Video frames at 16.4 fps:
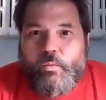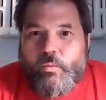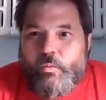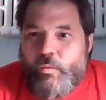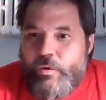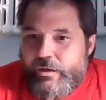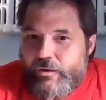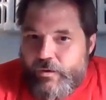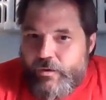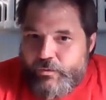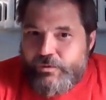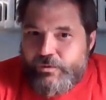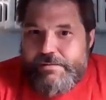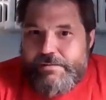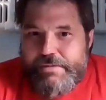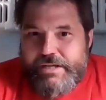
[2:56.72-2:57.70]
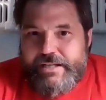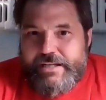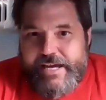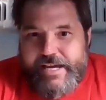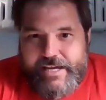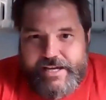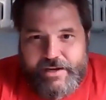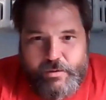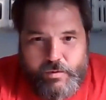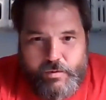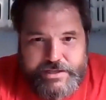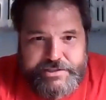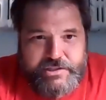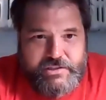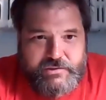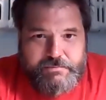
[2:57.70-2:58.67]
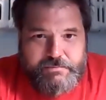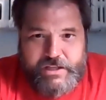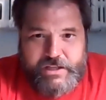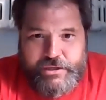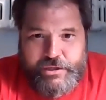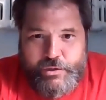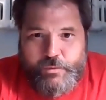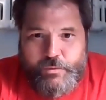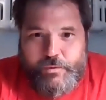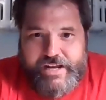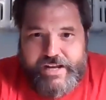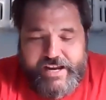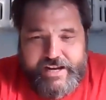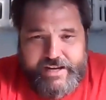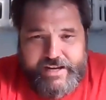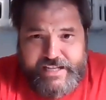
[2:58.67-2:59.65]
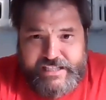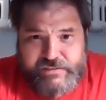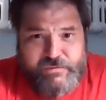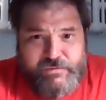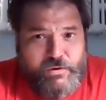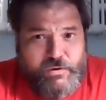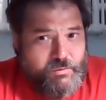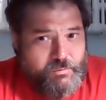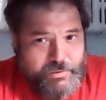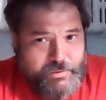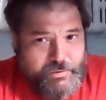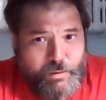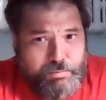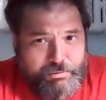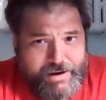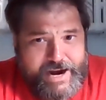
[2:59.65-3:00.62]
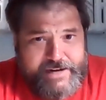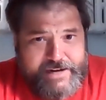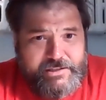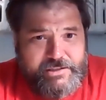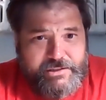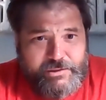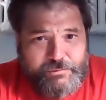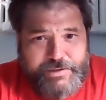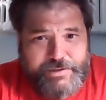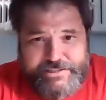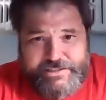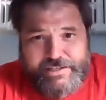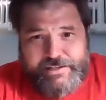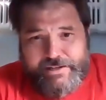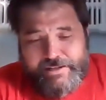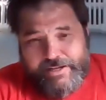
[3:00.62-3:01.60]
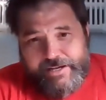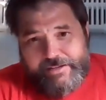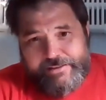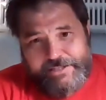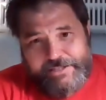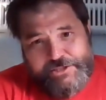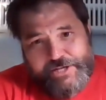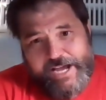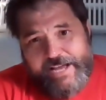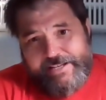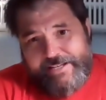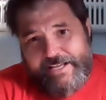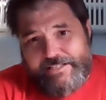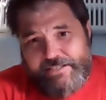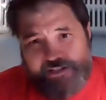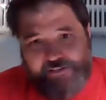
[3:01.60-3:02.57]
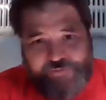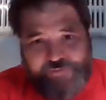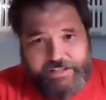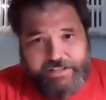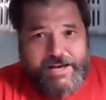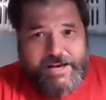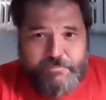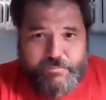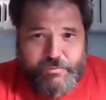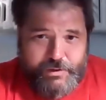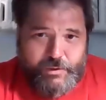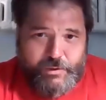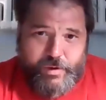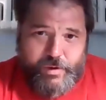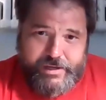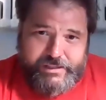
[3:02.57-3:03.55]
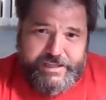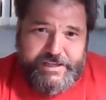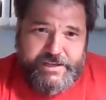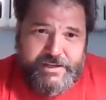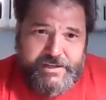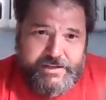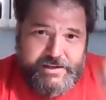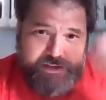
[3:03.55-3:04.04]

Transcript: We'll only be taking questions from the Q&A, and that's for a real practical reason. The chat tends to fill up real quickly,